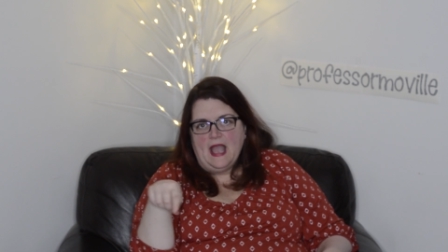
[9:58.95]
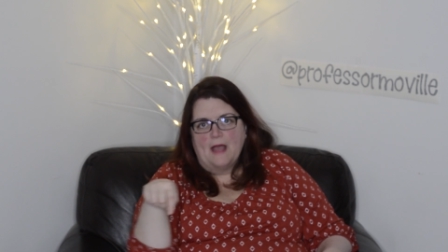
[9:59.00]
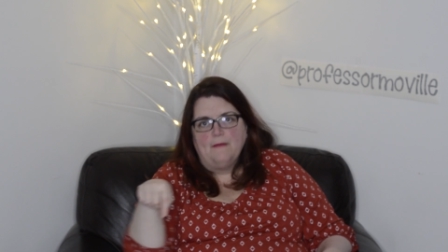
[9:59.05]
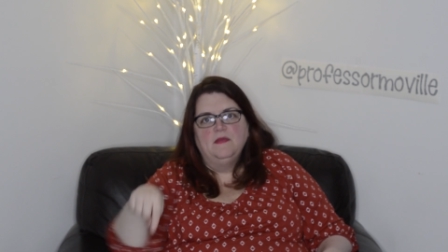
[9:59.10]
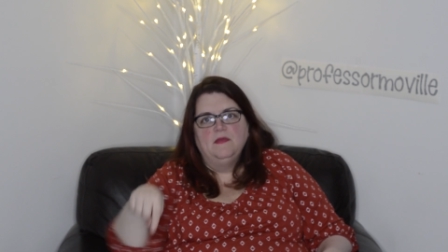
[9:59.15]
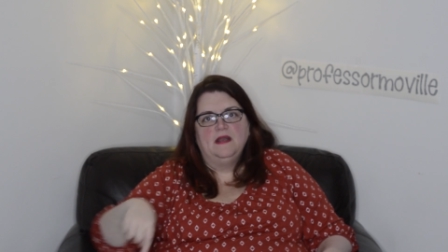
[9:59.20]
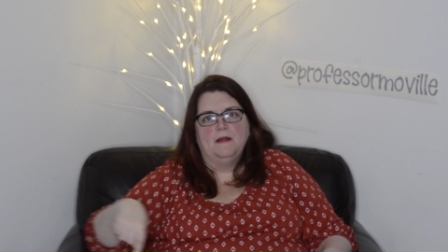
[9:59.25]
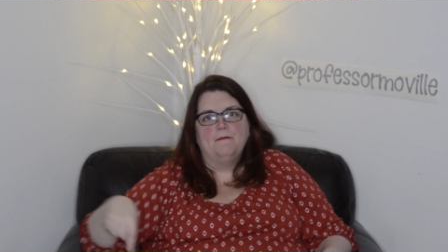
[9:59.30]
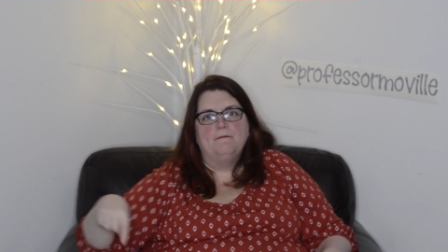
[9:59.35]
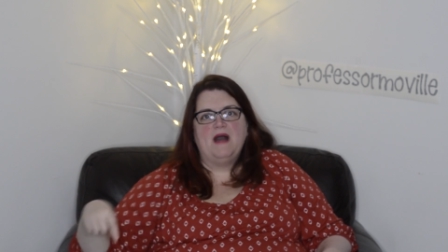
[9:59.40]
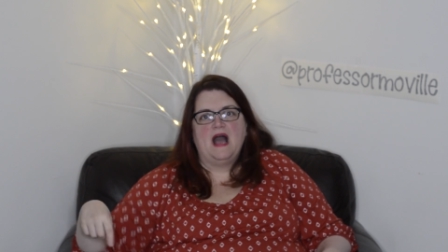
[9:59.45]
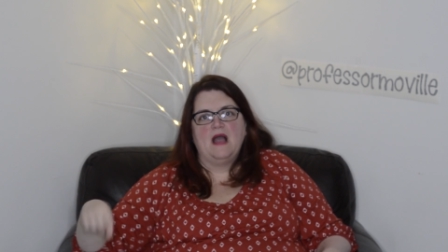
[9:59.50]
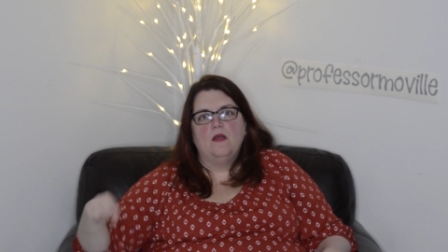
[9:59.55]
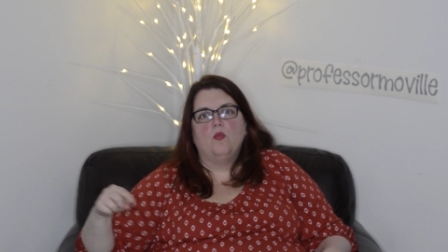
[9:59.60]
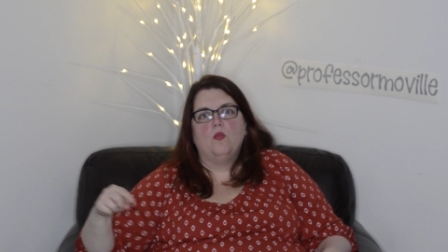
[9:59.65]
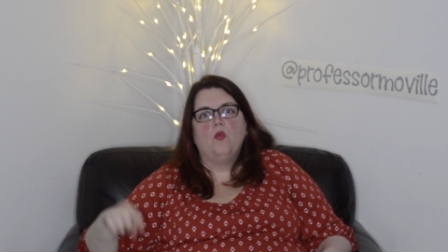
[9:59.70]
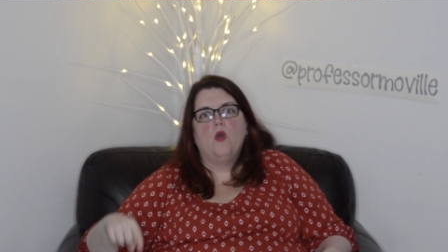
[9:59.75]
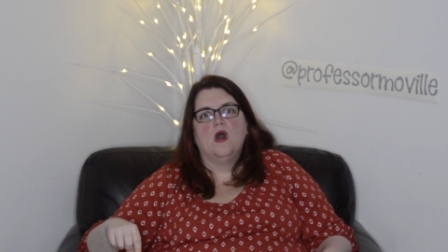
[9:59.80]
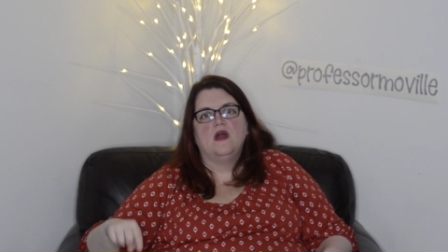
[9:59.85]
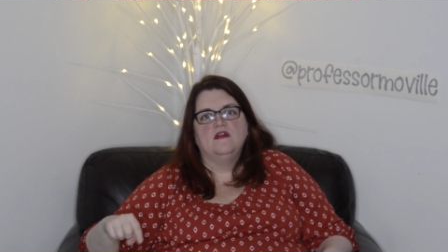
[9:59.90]
I'm going to
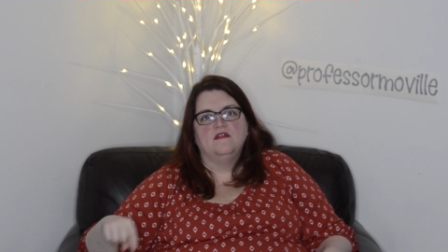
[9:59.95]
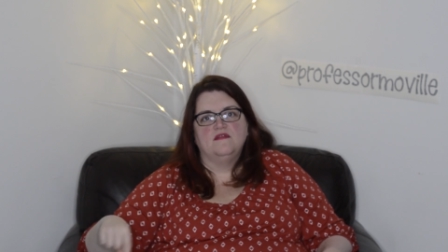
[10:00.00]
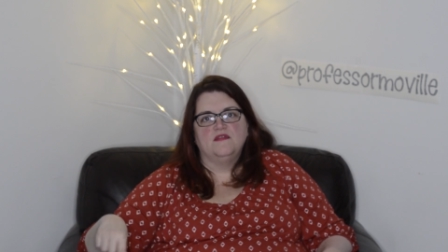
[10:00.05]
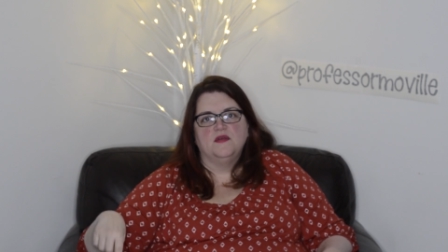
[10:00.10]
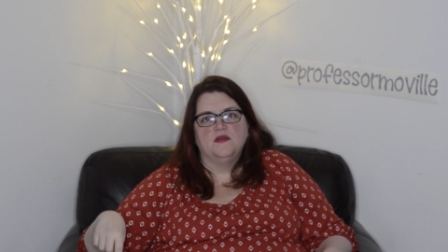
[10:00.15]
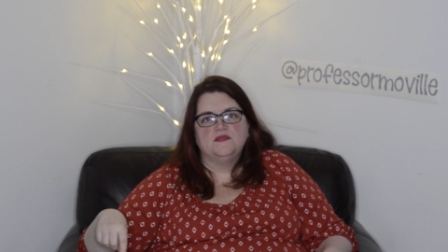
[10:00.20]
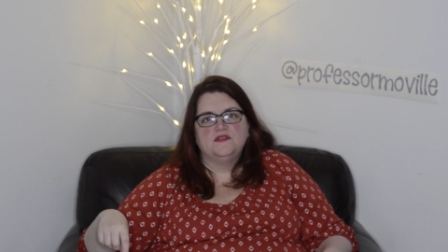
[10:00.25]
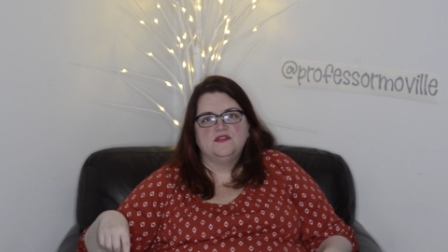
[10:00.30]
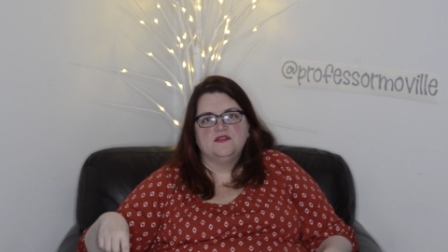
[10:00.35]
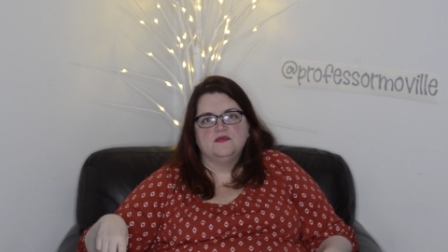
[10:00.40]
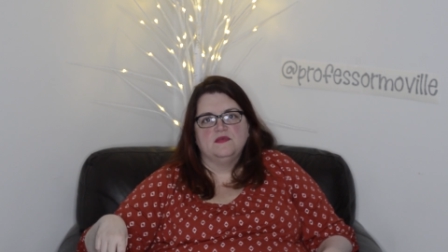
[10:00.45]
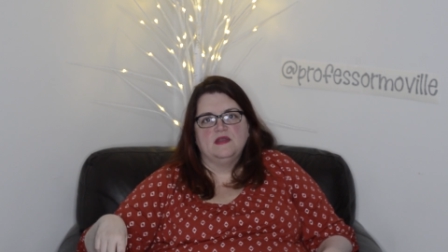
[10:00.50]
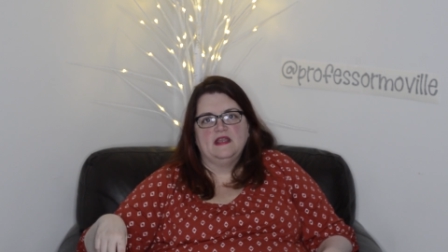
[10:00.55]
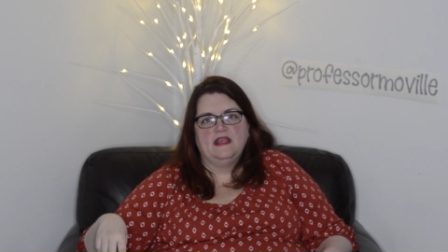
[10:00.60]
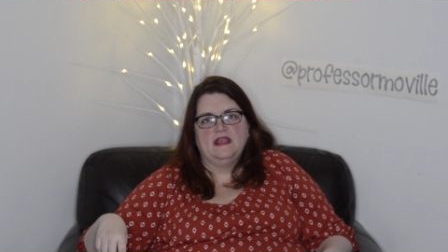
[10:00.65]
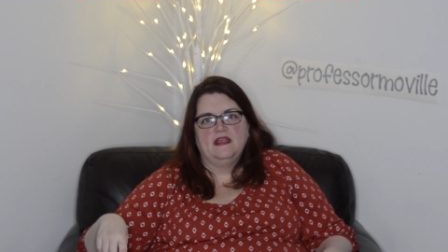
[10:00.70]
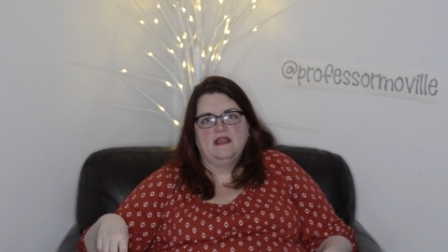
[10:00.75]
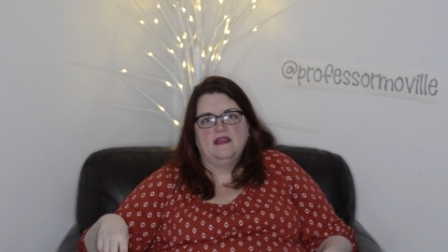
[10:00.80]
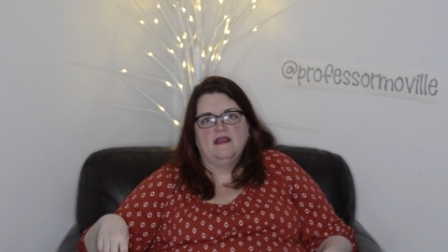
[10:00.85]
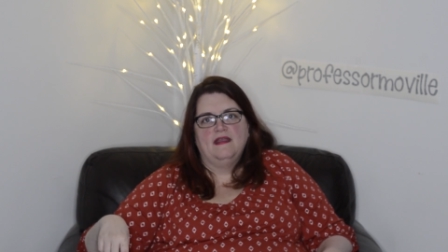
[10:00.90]
buy one of those
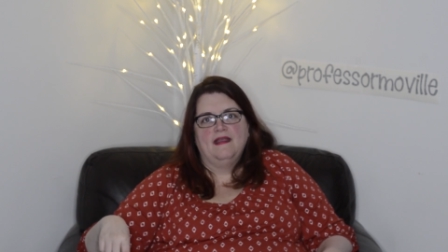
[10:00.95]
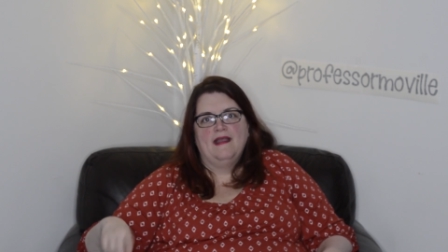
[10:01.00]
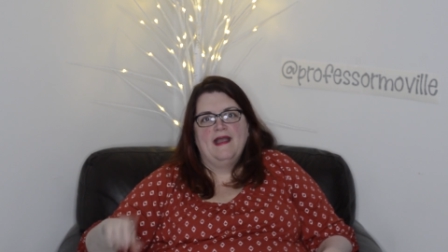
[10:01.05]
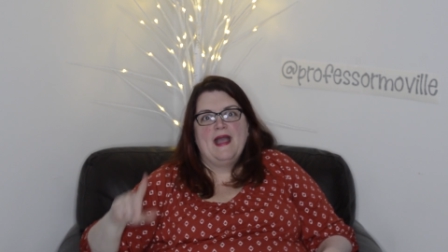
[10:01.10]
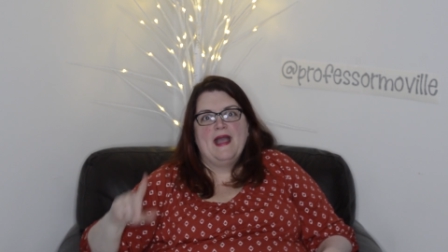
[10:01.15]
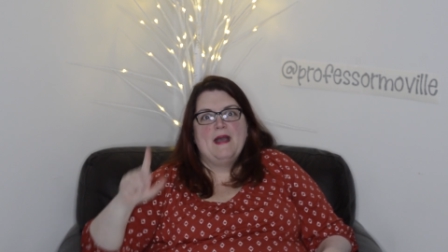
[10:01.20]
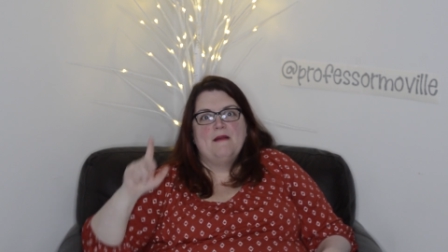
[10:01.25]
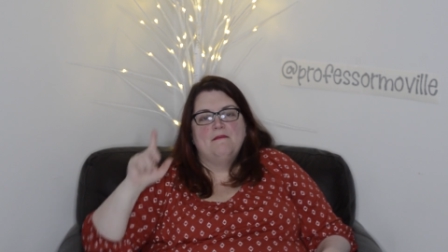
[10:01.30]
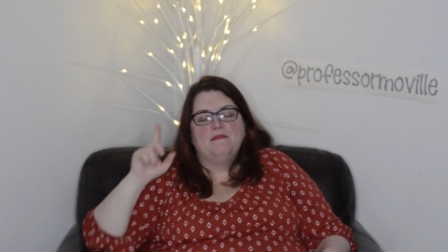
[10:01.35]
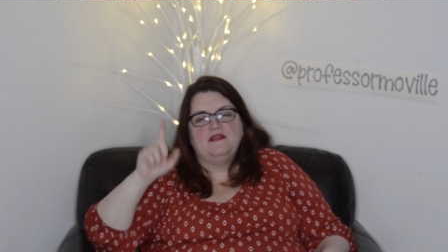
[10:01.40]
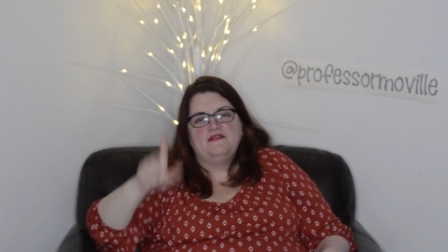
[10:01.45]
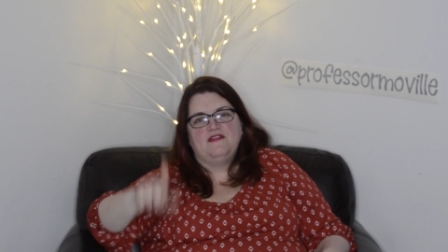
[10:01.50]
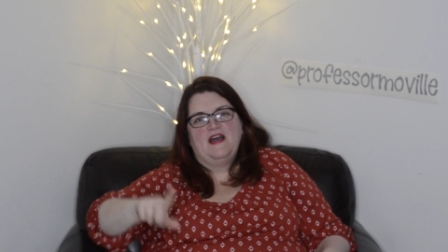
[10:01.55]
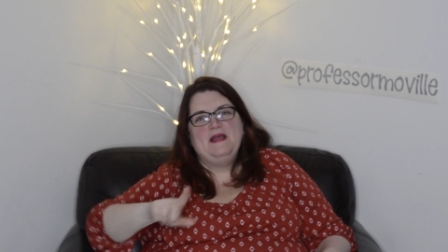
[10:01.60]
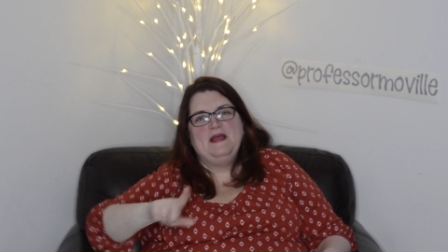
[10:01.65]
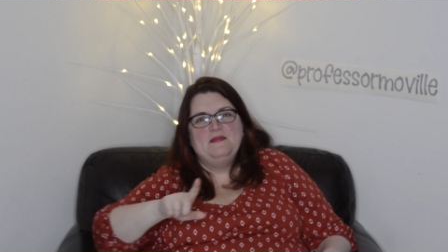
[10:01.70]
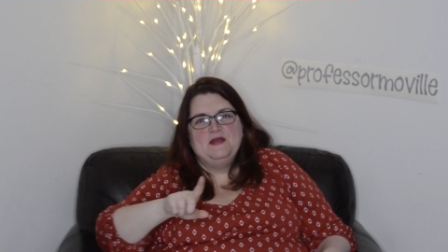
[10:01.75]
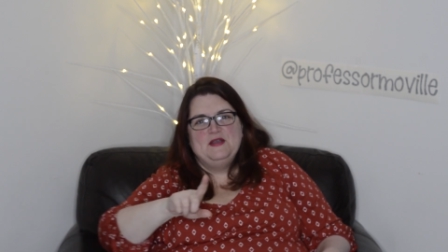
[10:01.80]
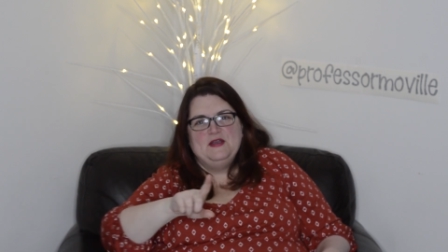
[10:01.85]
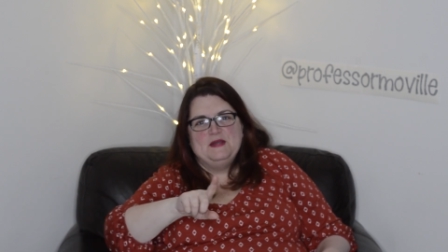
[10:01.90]
3. But if
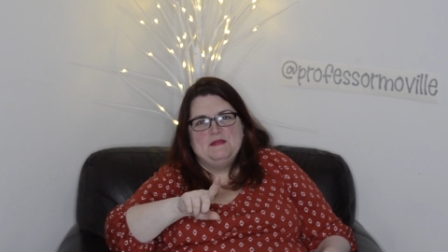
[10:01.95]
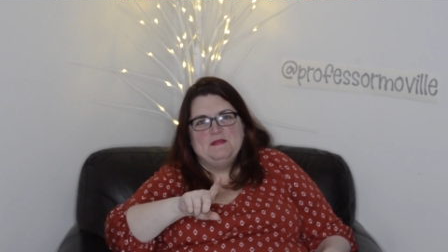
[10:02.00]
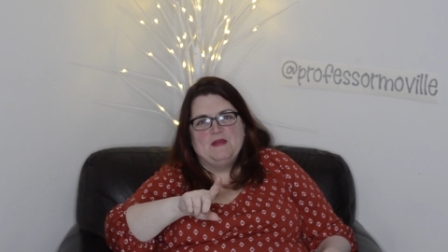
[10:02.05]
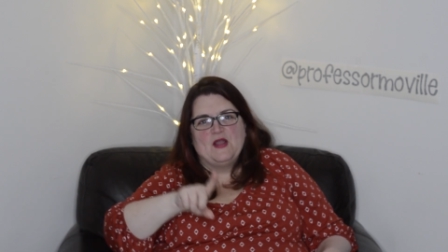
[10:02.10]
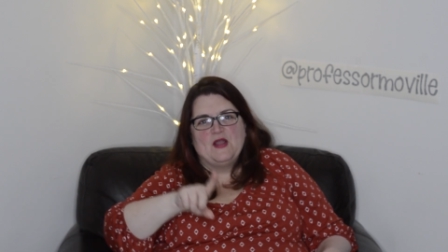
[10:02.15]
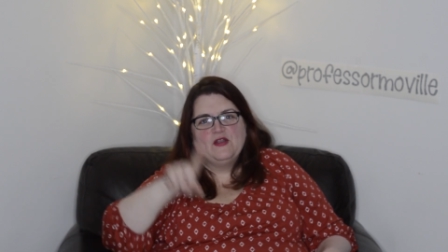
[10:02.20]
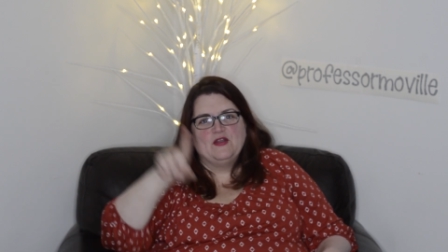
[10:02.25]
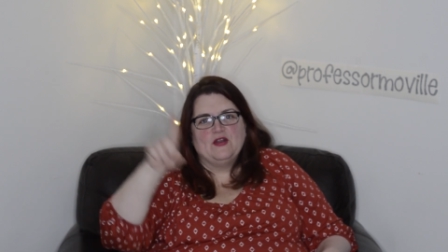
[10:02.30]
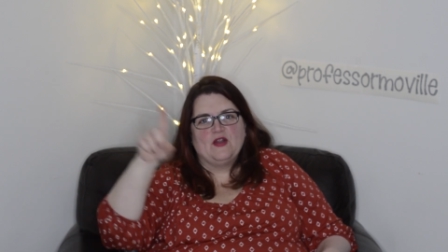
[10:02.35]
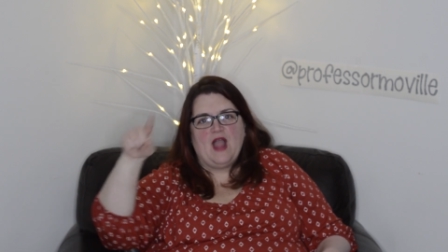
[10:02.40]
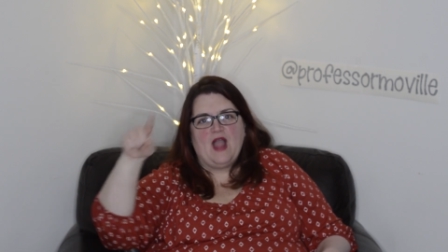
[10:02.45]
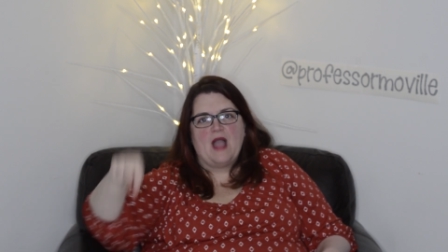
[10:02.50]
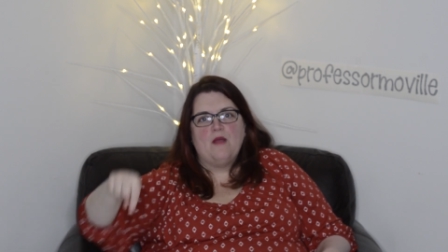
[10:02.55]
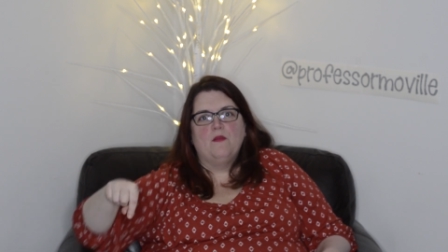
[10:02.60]
I'm a good marketer, I